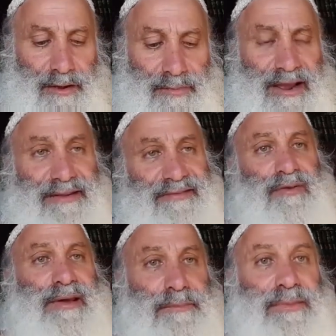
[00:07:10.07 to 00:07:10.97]
But I can still
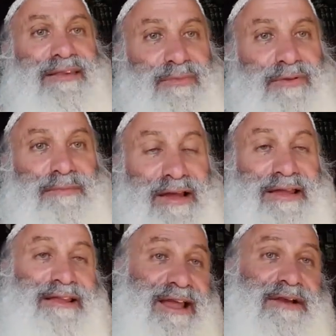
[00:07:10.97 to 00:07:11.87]
make peace with my
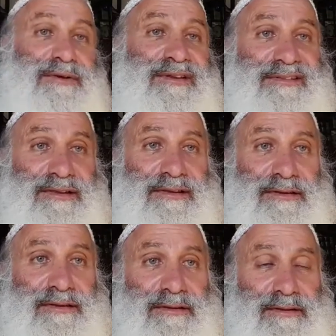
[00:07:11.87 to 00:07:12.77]
inaccuracy
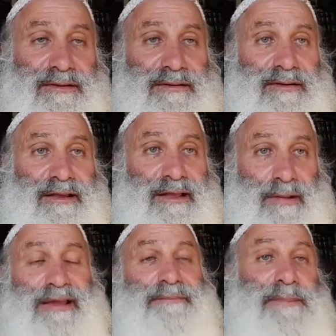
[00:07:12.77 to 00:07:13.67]
and
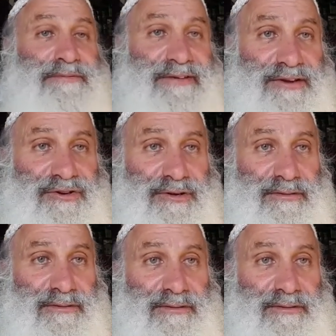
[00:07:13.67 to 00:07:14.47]
my imperfection.